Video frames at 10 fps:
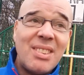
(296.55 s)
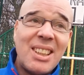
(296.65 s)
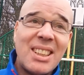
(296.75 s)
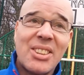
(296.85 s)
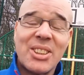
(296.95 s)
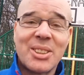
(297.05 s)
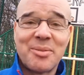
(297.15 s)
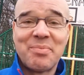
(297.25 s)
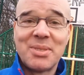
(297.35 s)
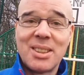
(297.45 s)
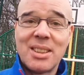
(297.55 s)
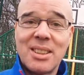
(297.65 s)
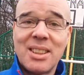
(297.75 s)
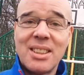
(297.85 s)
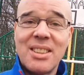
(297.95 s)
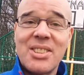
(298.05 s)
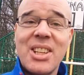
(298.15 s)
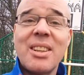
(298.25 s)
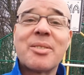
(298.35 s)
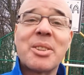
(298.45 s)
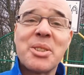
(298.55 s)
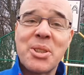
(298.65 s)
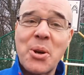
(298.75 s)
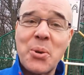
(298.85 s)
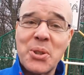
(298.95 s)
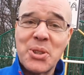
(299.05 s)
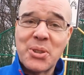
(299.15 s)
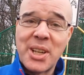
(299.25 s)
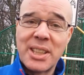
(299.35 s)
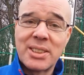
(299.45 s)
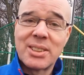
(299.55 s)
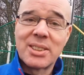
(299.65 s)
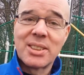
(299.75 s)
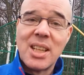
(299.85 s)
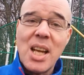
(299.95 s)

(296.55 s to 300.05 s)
sure, silver is no disgrace.